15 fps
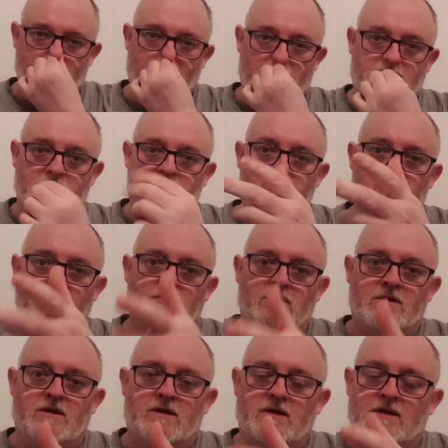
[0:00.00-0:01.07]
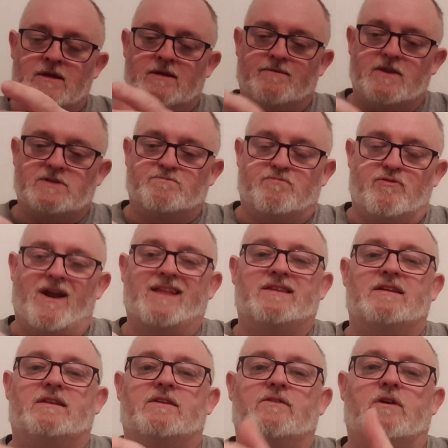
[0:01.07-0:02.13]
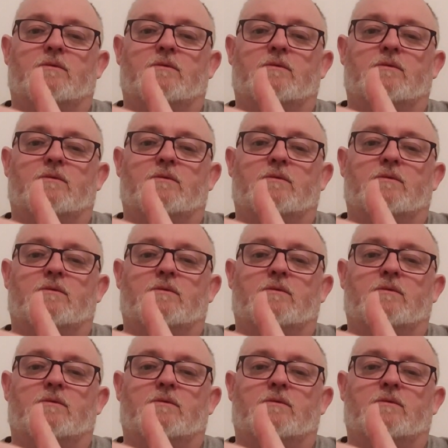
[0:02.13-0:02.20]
about this brand that they've